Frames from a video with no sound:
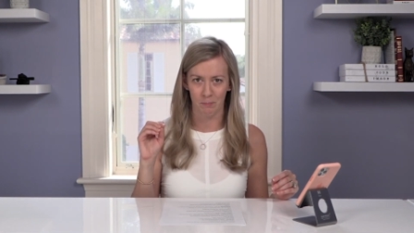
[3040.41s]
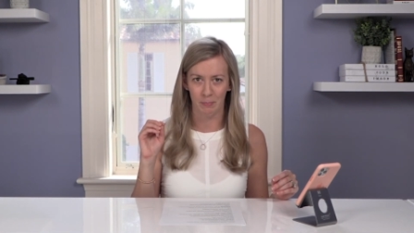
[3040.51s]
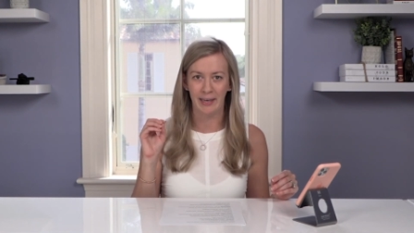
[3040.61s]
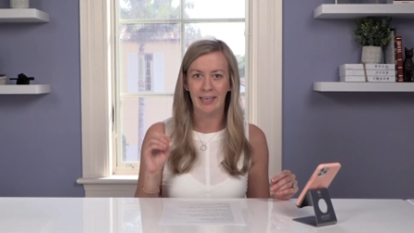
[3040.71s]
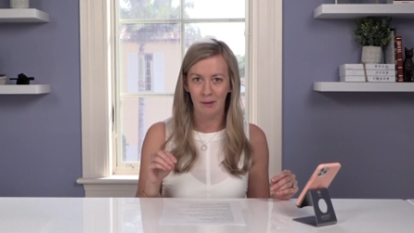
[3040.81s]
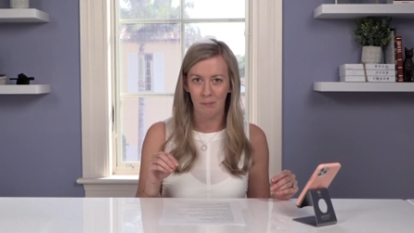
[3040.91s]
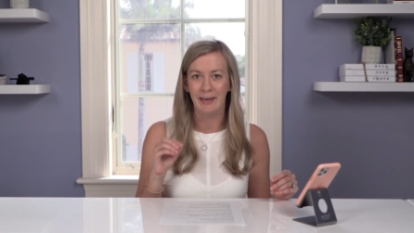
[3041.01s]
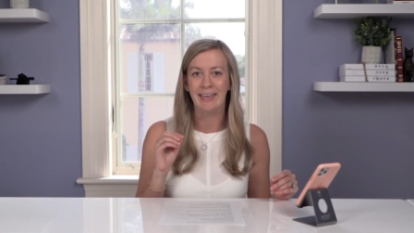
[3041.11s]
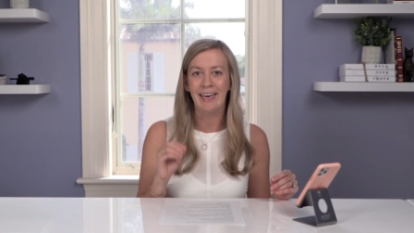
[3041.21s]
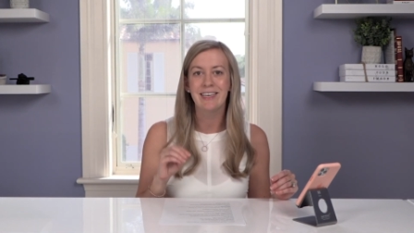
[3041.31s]
be,
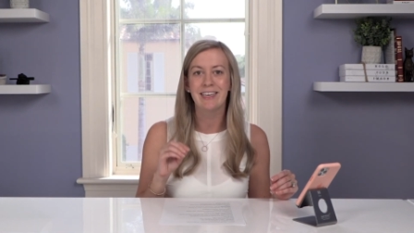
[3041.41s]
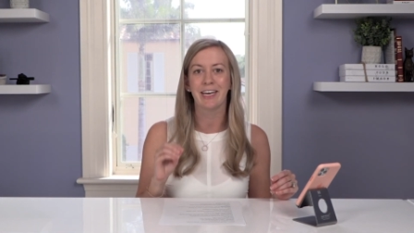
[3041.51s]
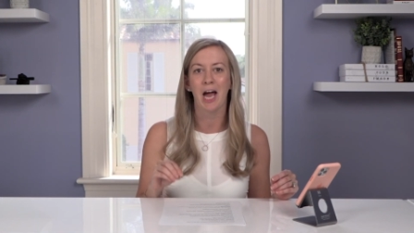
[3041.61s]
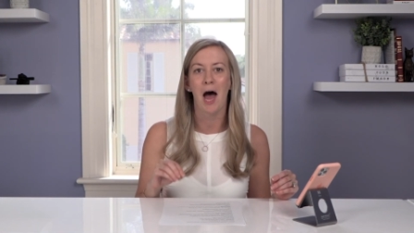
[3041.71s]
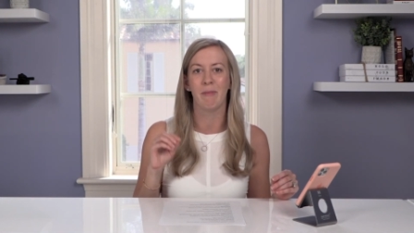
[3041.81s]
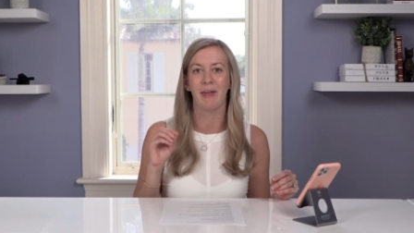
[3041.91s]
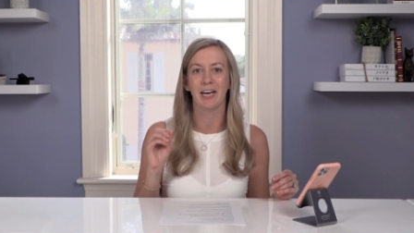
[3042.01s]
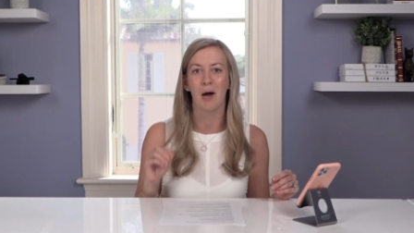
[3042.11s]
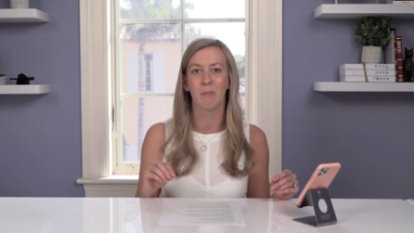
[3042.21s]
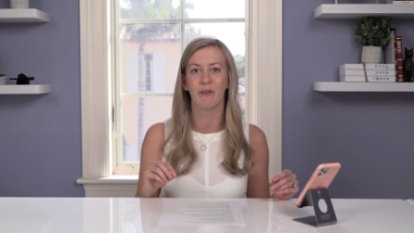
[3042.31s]
begin to come, they
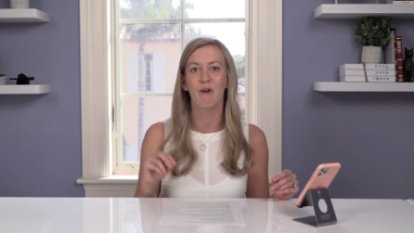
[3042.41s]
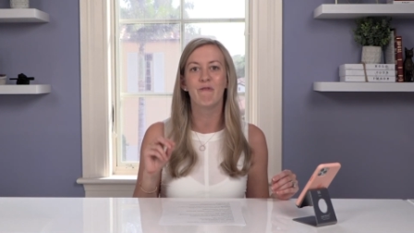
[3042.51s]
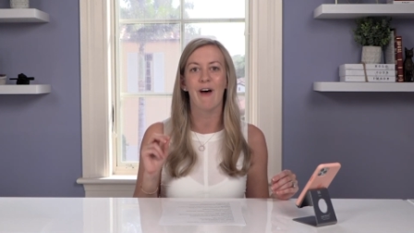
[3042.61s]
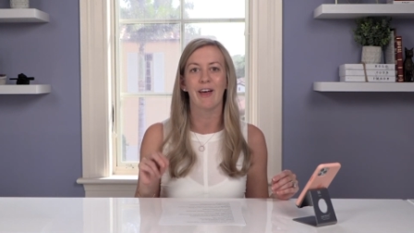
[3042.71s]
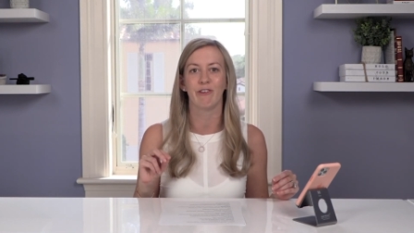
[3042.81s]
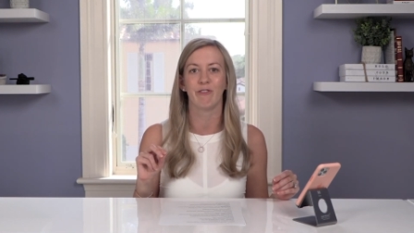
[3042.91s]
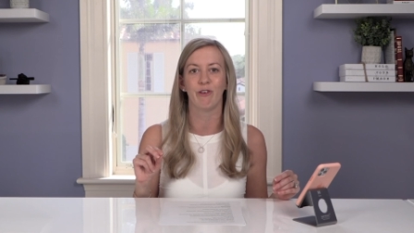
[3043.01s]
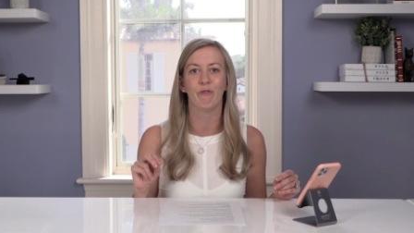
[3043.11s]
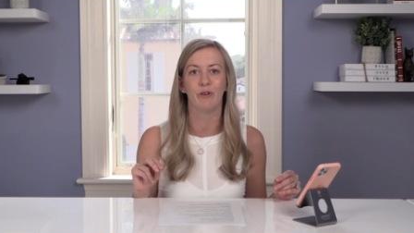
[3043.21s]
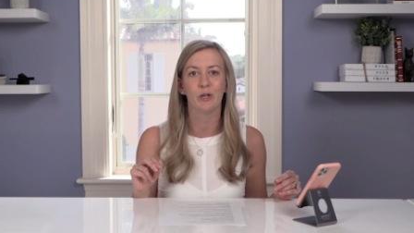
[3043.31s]
come so fast and
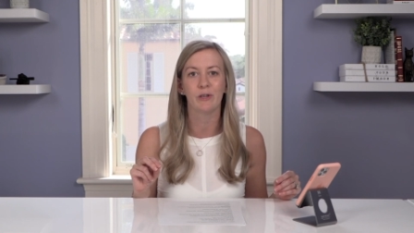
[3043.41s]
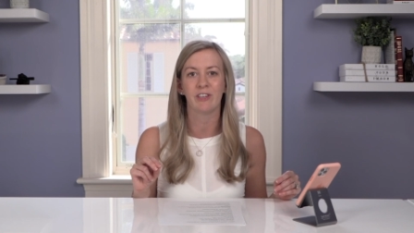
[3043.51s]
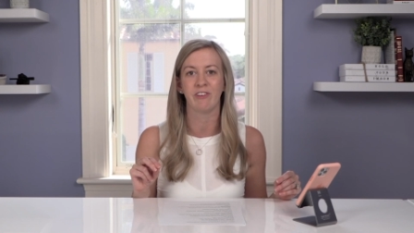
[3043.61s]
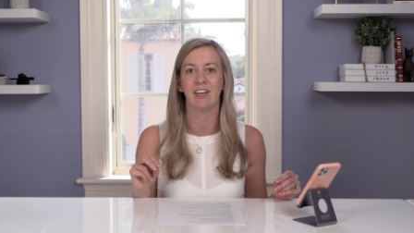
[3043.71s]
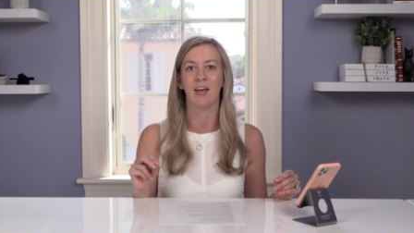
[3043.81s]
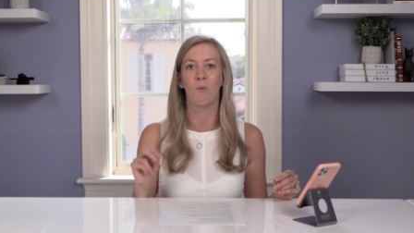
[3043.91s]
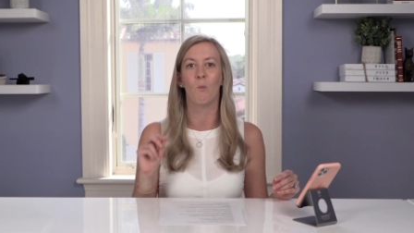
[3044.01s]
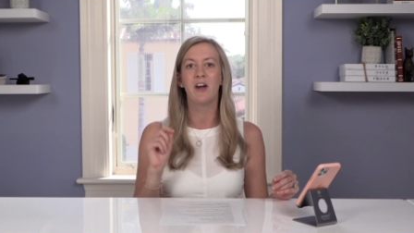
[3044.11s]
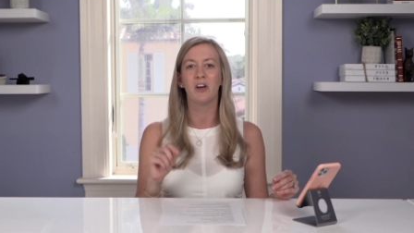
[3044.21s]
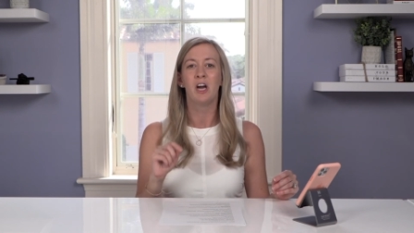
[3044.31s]
so furiously, they
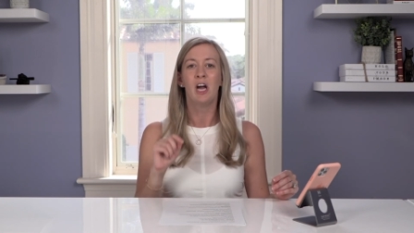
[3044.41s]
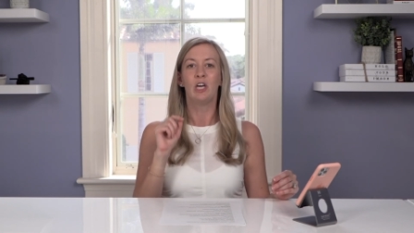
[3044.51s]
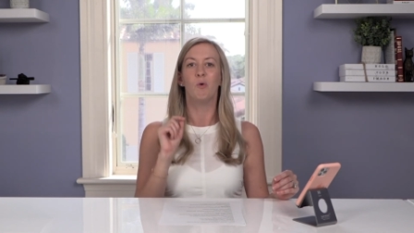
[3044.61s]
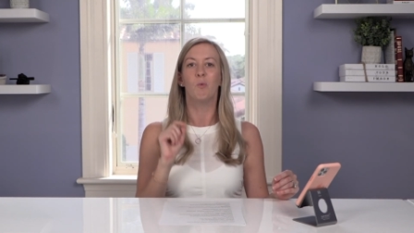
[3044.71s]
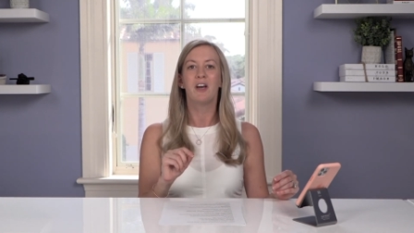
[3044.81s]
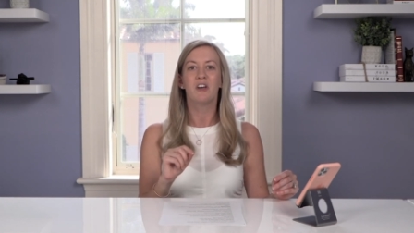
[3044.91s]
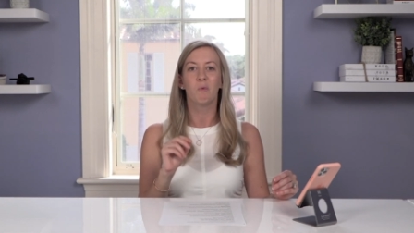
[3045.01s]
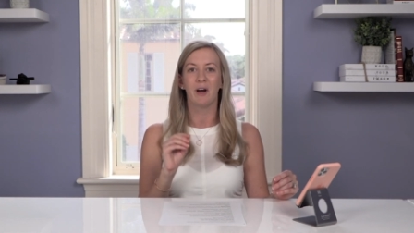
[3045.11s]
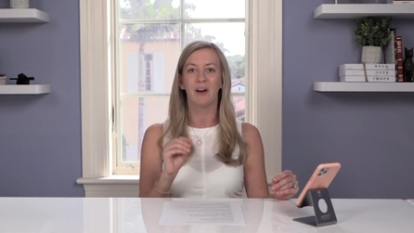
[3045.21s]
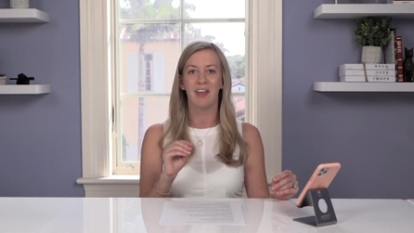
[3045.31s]
wonder, you wonder
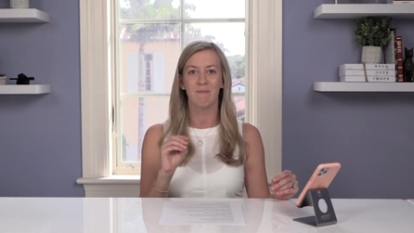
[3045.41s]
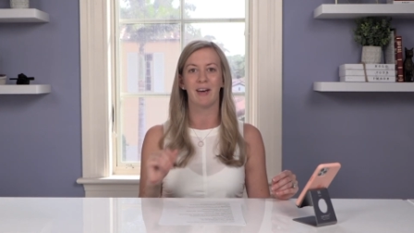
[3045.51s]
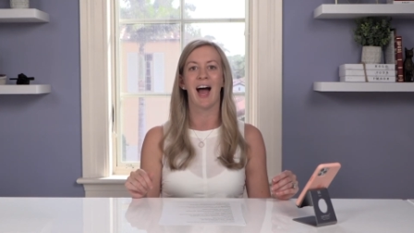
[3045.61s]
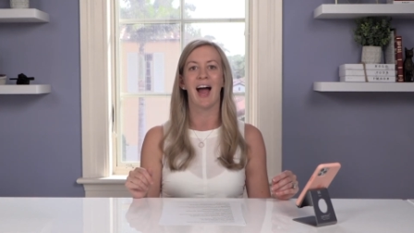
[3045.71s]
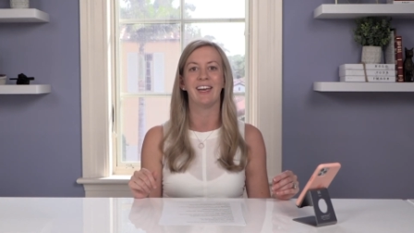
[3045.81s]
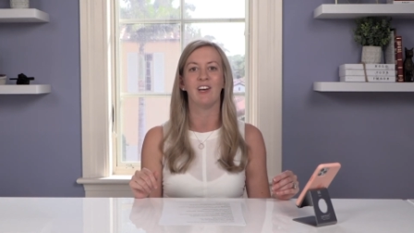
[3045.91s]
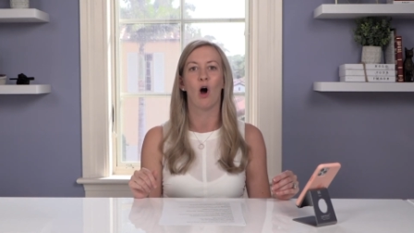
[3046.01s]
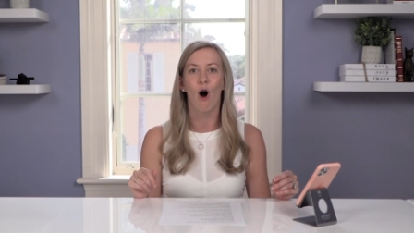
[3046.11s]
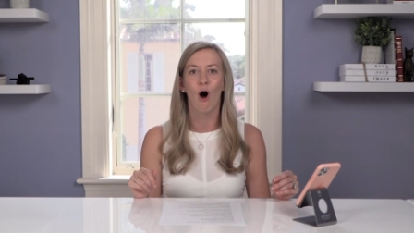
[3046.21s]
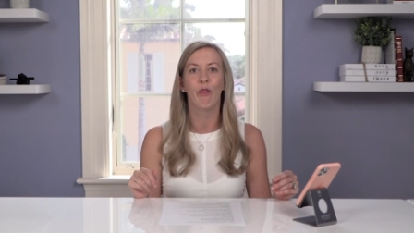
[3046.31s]
where they've been hiding
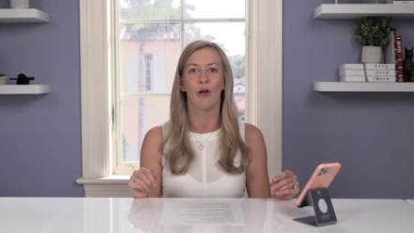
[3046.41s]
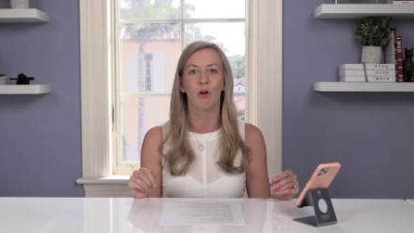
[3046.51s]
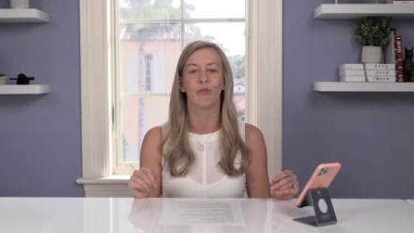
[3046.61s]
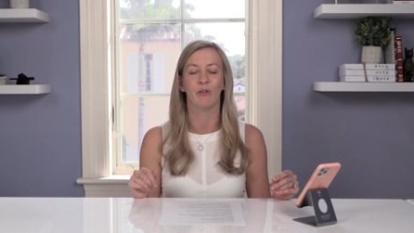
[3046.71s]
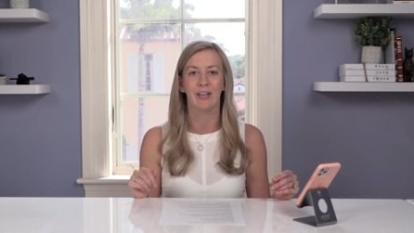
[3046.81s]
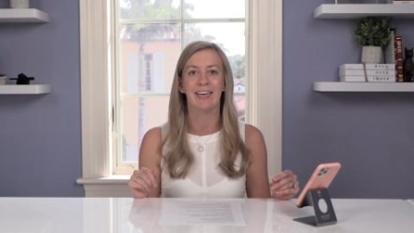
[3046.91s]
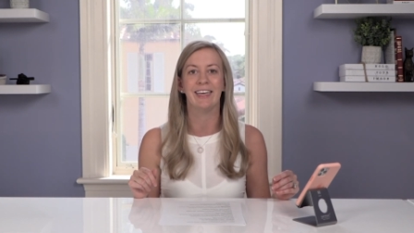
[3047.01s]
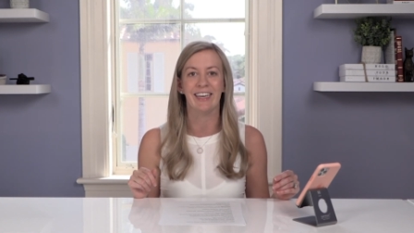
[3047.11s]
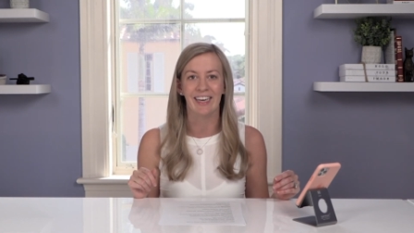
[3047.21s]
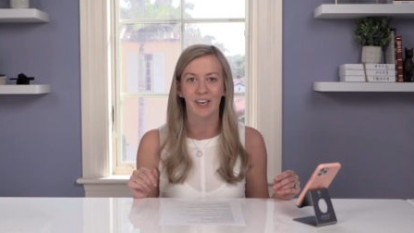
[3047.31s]
all those lean
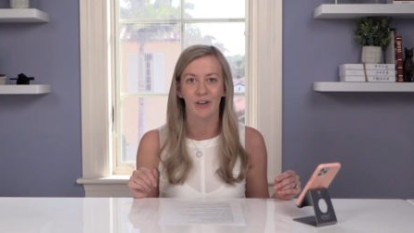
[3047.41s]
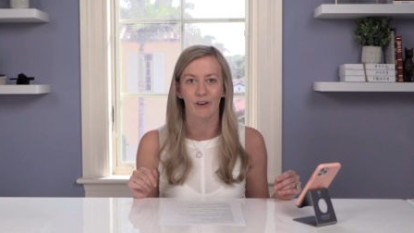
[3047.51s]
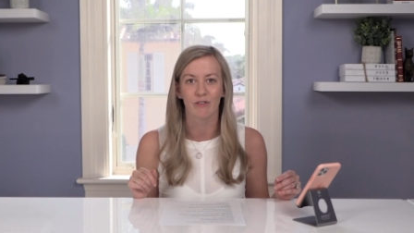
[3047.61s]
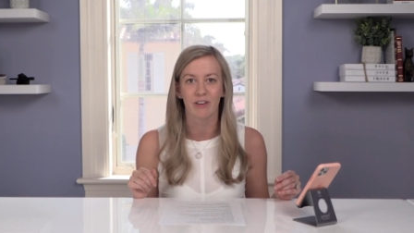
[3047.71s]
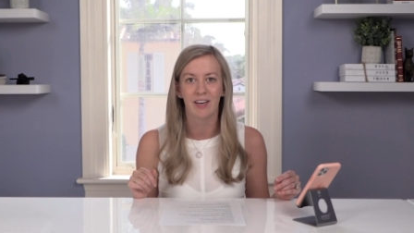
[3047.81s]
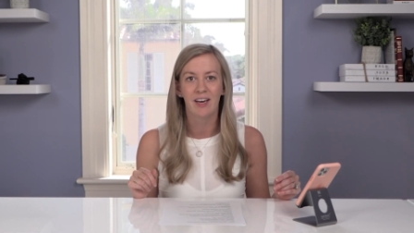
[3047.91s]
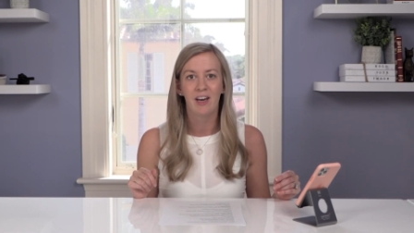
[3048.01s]
years.